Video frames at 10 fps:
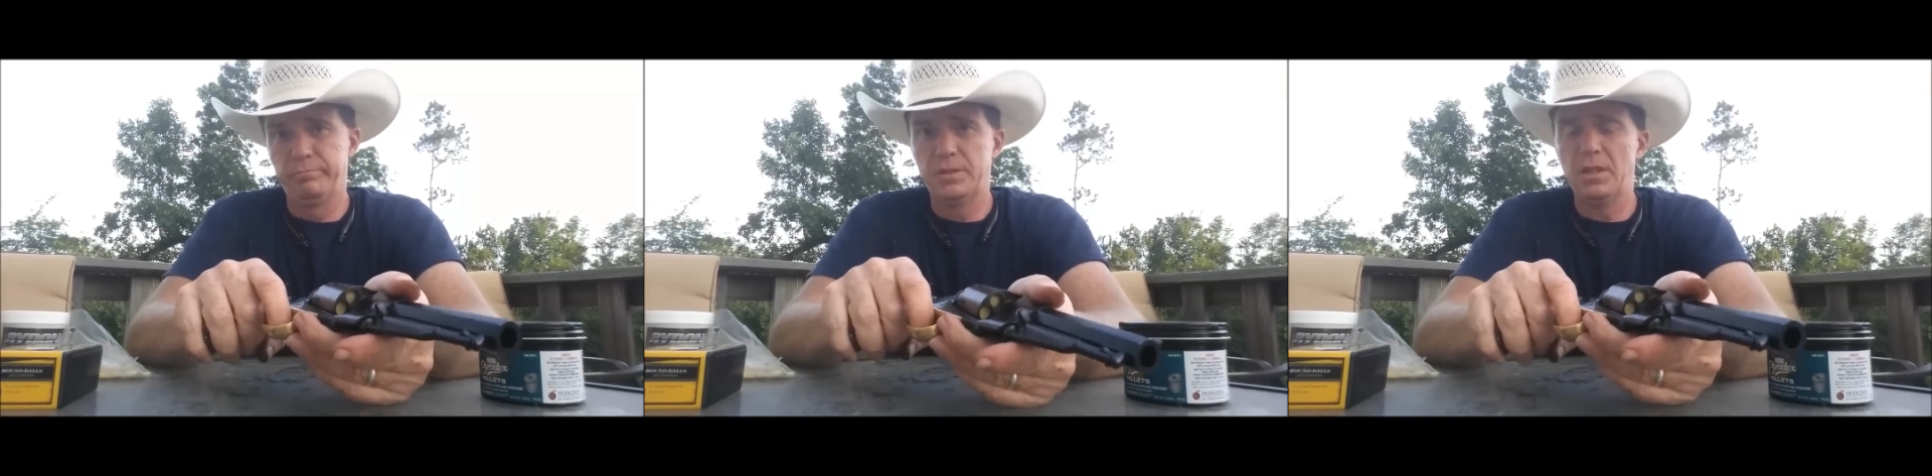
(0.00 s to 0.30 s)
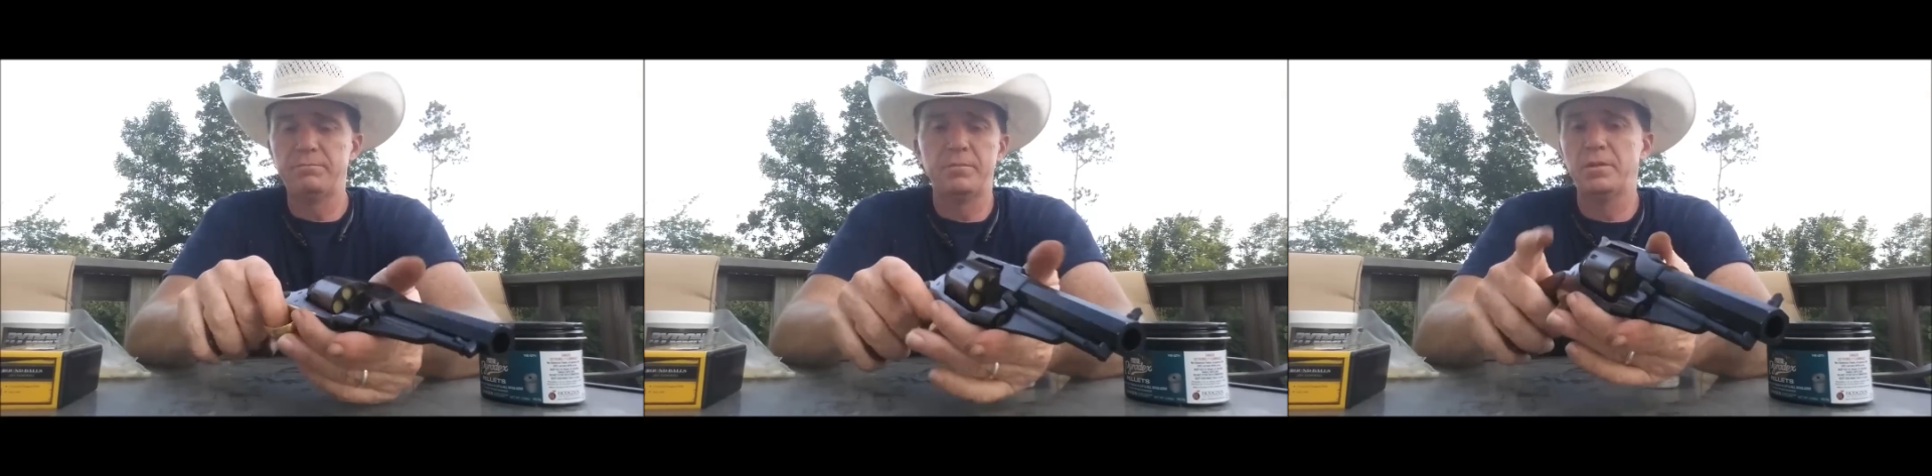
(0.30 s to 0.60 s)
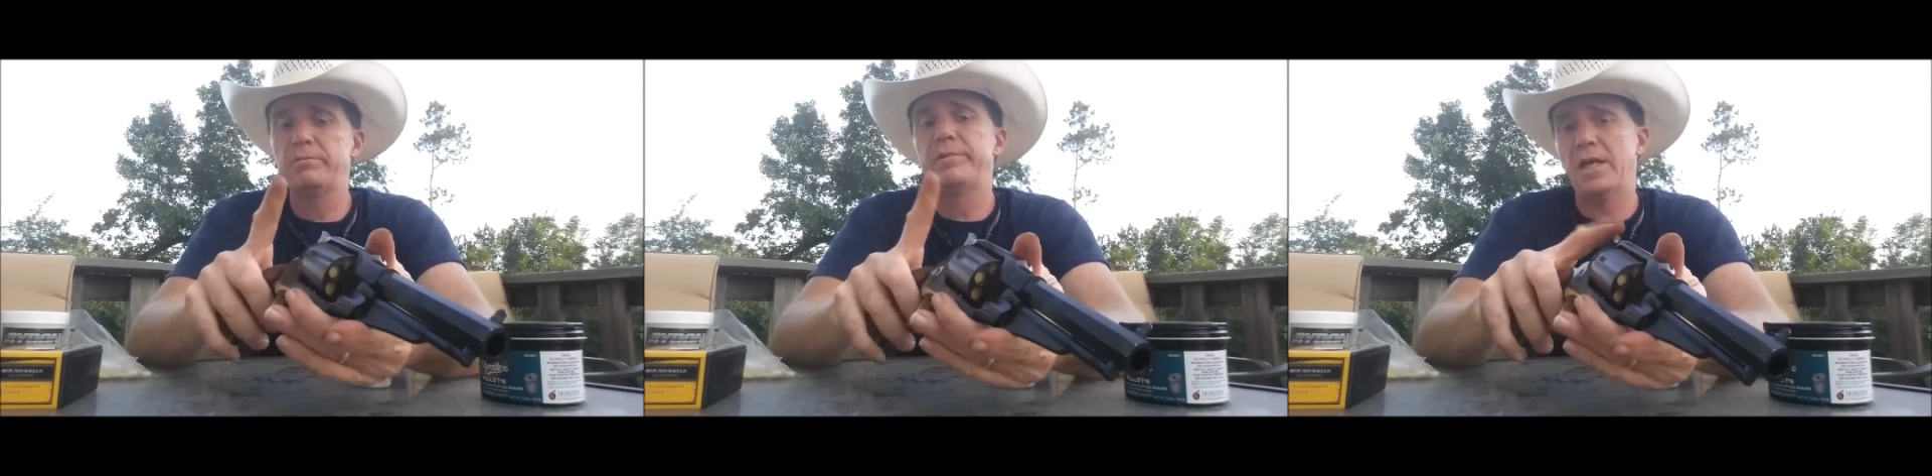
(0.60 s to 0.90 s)
Okay,
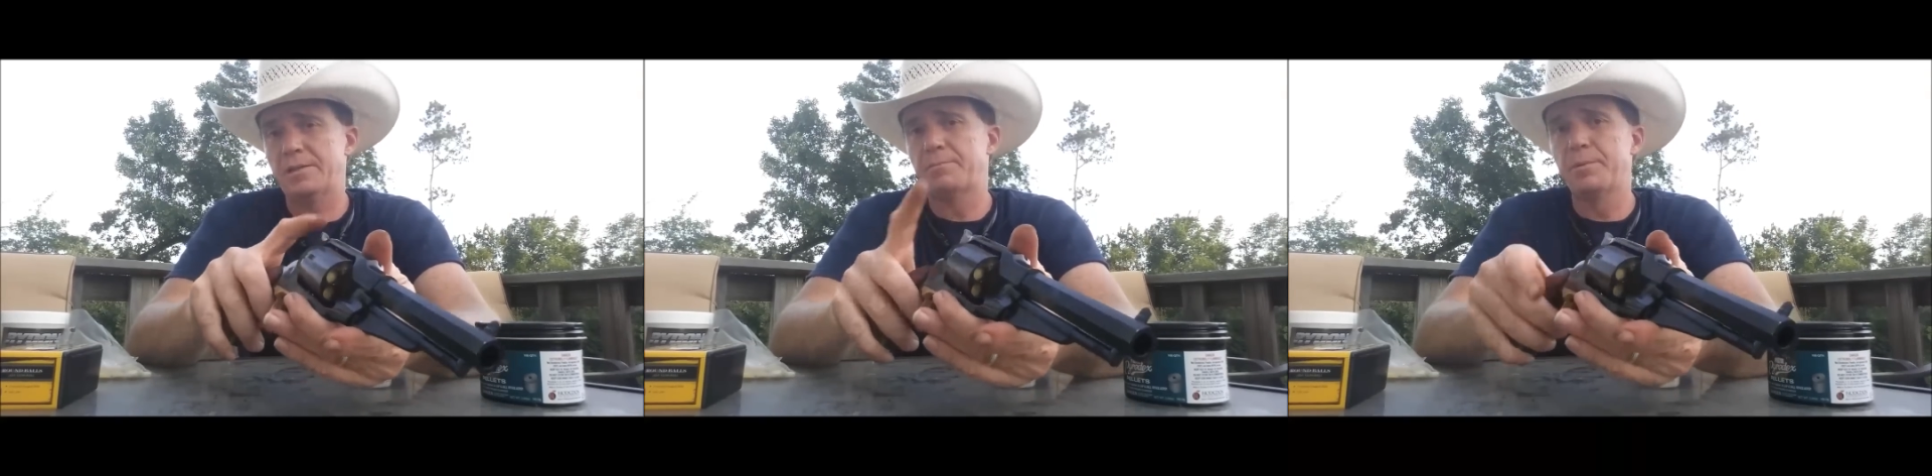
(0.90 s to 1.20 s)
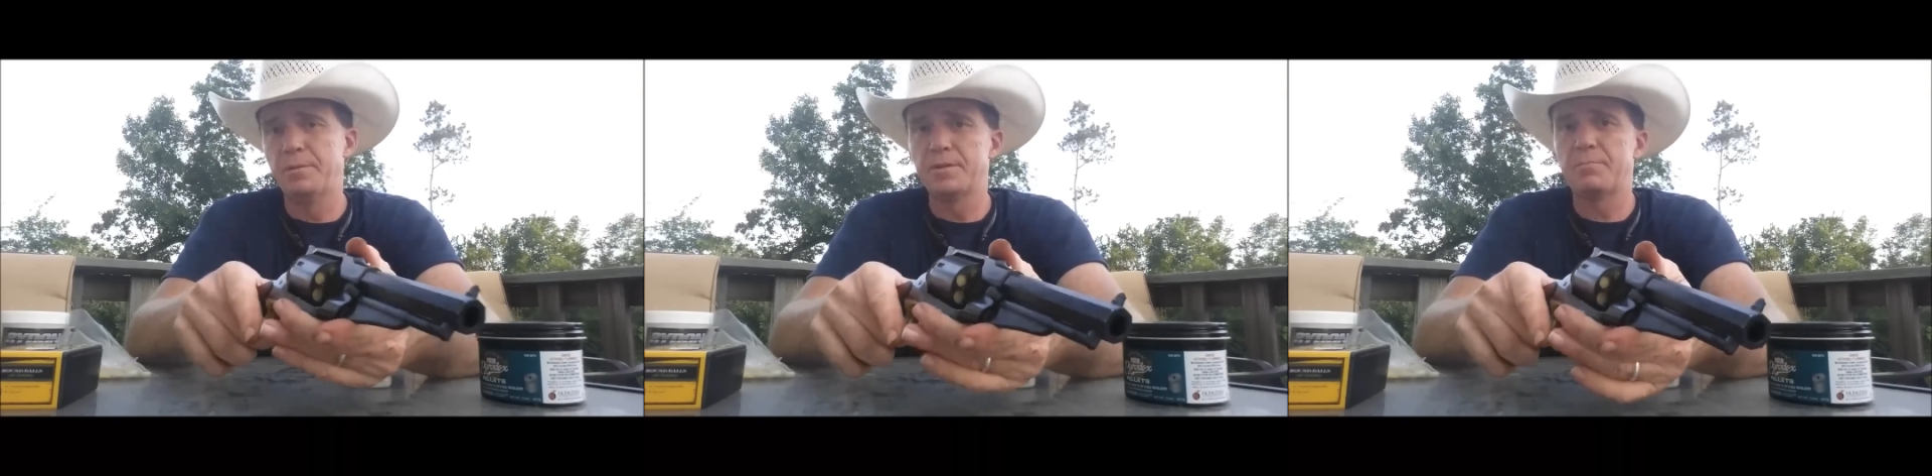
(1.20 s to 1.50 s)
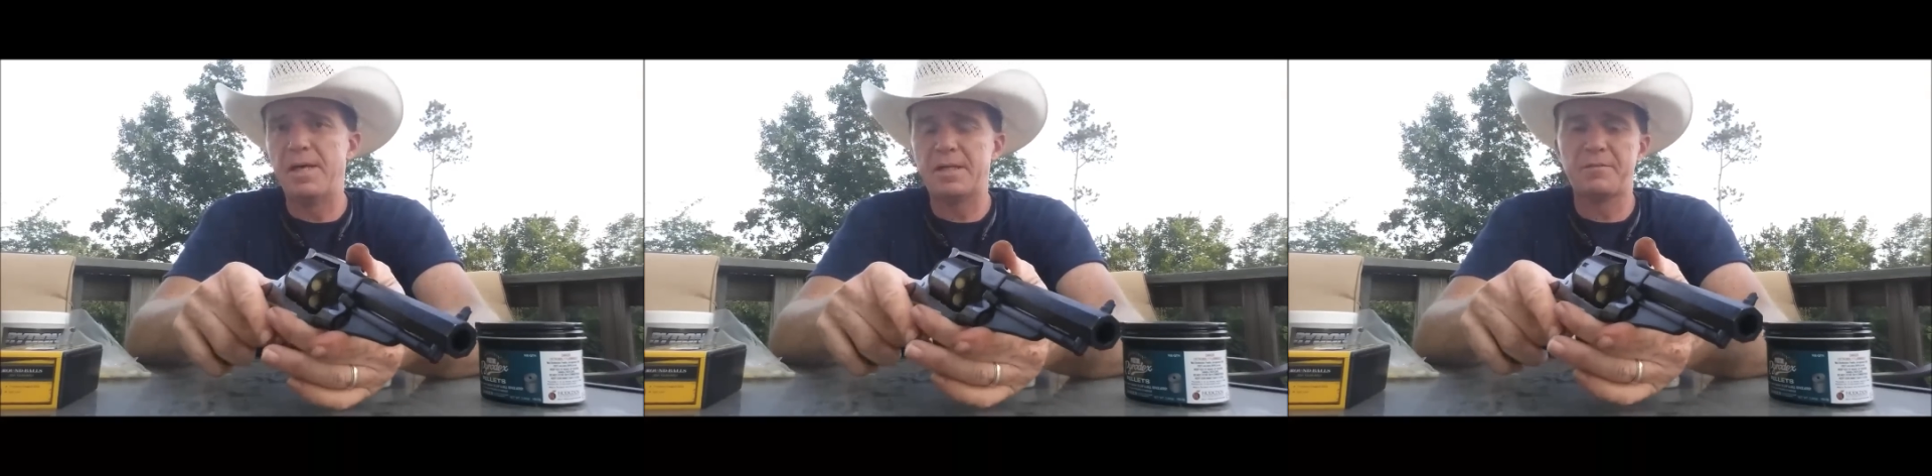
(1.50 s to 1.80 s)
you've got to pull this back